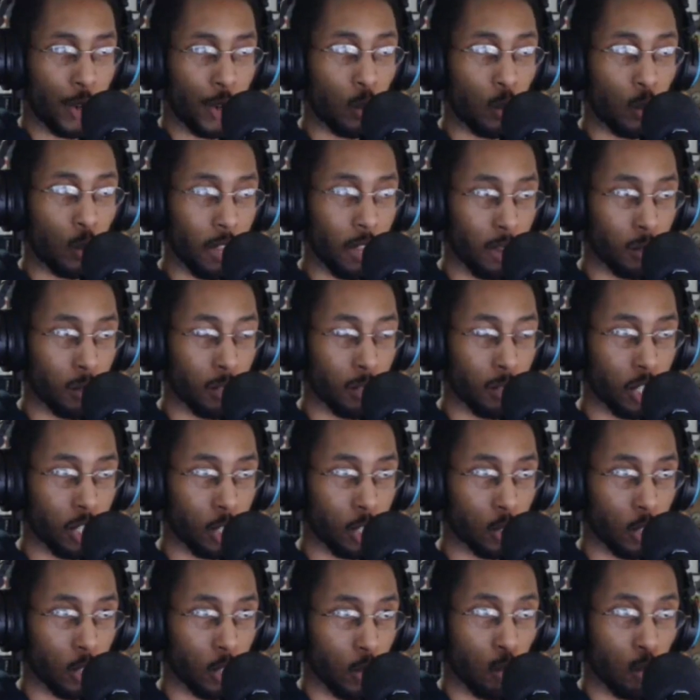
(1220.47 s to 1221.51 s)
a whim
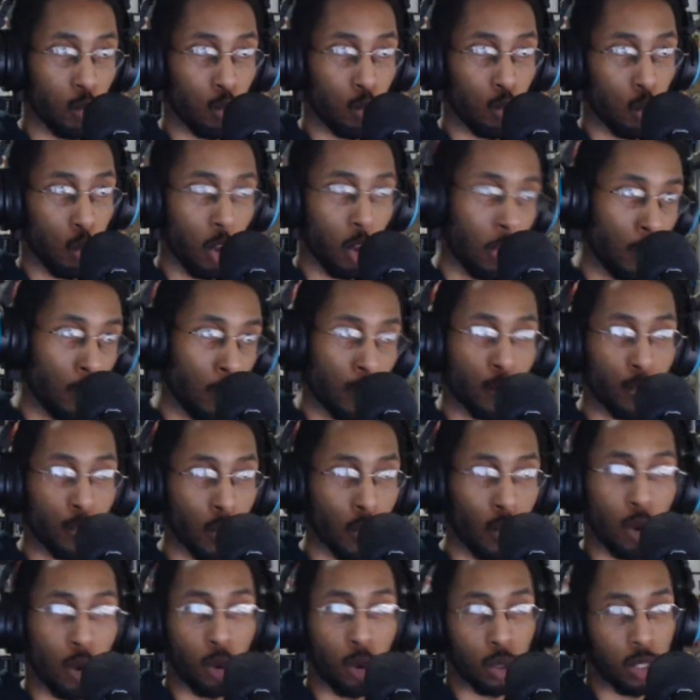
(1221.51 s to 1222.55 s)
just run through the
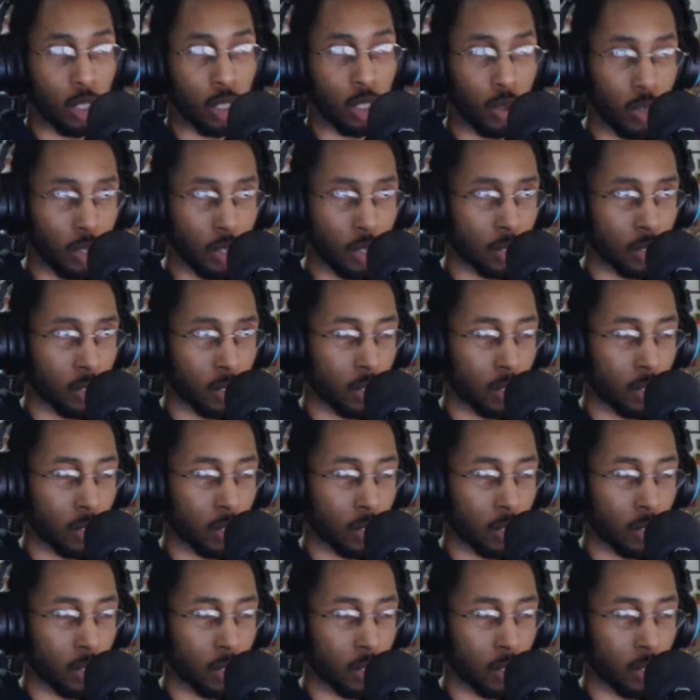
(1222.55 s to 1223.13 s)
whole series.